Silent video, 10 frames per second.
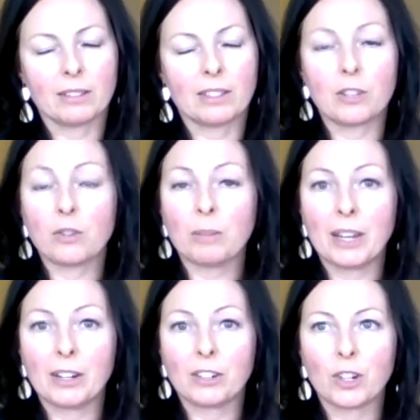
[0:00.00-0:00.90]
district
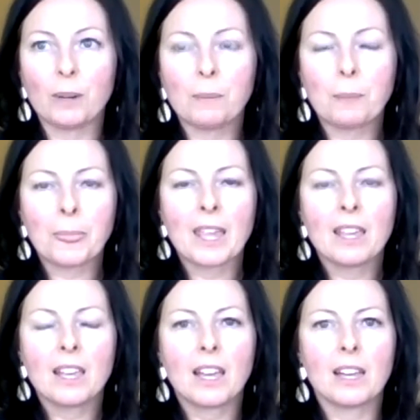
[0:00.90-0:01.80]
manager,
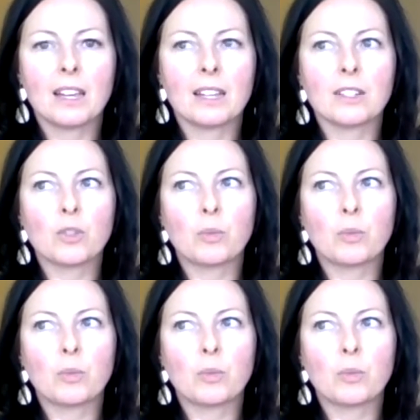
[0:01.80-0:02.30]
and